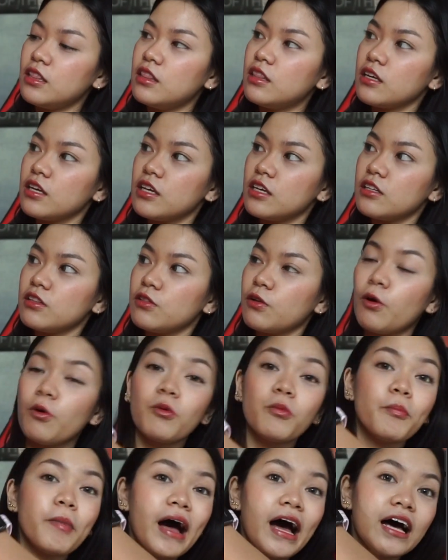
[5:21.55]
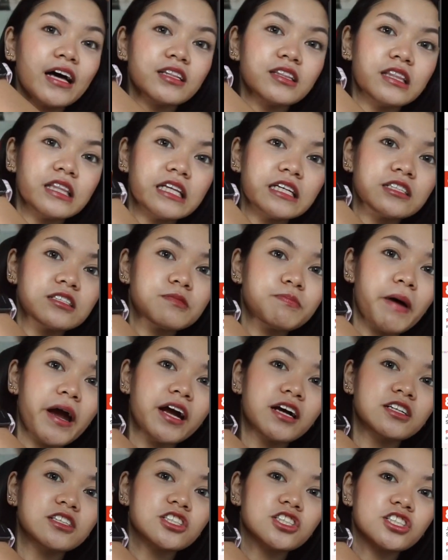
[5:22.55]
the Nomad
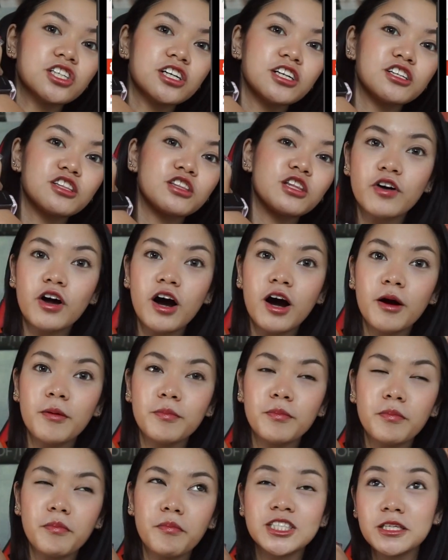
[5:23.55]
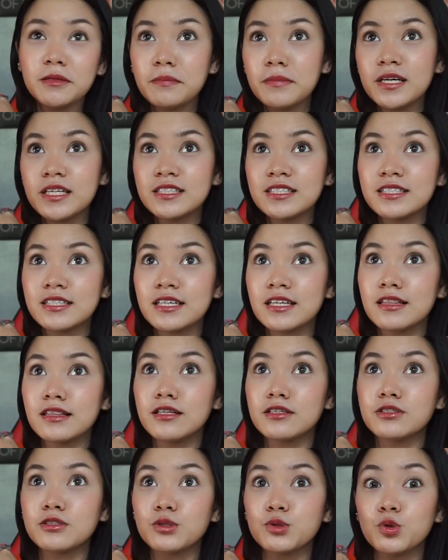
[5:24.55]
inspired shirt from Jimin's In
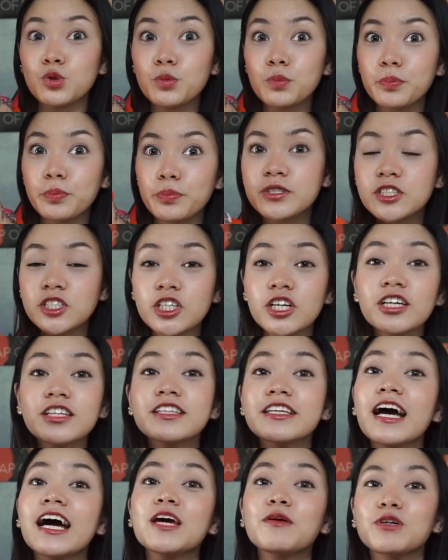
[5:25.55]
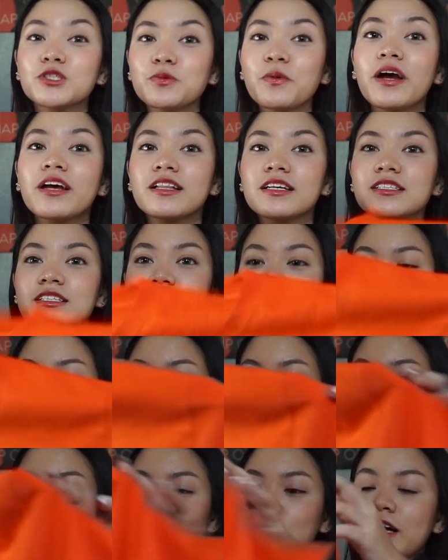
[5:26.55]
the Soup shirt. Yeah, he was wearing this in the
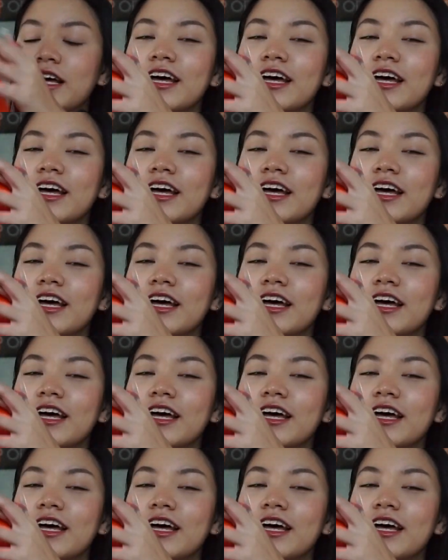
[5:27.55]
Soup.